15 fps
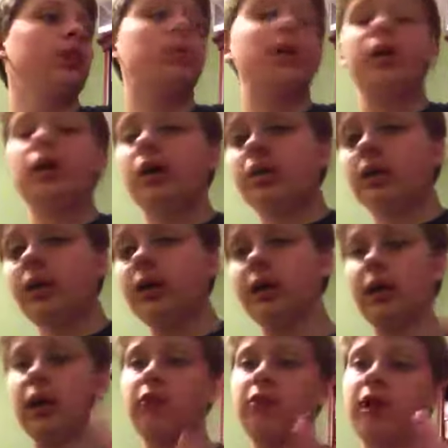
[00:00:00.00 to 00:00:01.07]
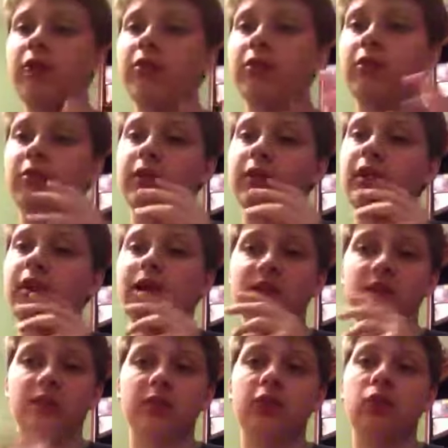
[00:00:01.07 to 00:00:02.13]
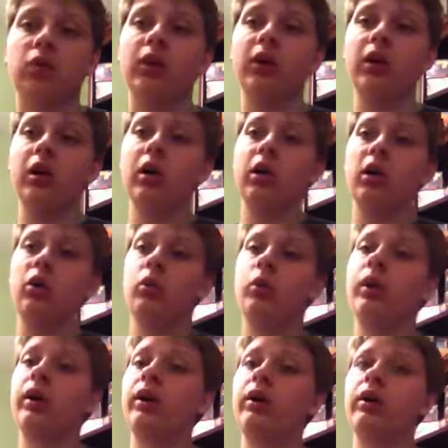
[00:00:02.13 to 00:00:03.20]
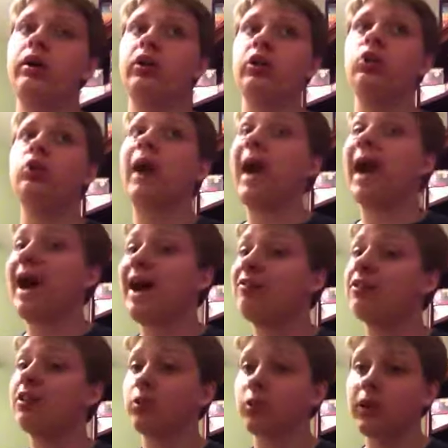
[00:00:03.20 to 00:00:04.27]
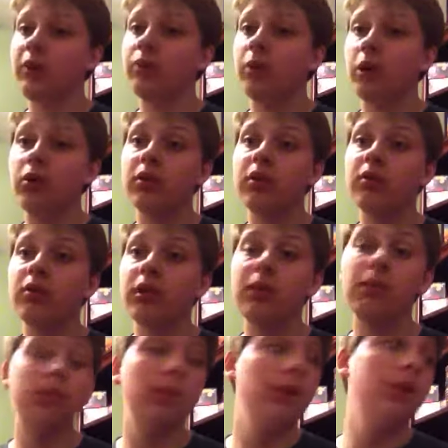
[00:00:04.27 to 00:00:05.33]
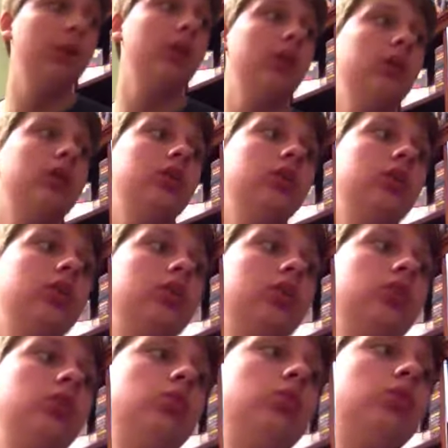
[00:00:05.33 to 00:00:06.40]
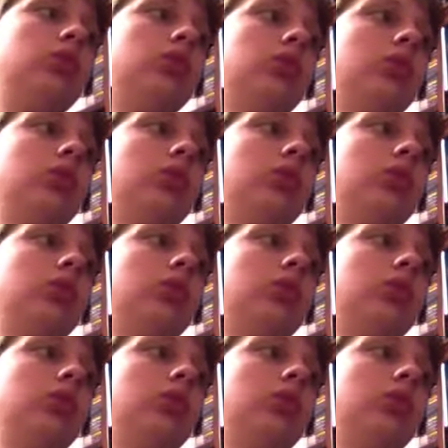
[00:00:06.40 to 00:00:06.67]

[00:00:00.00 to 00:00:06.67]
But unlike FF and Fantastic Four, where you have to read both of them, you do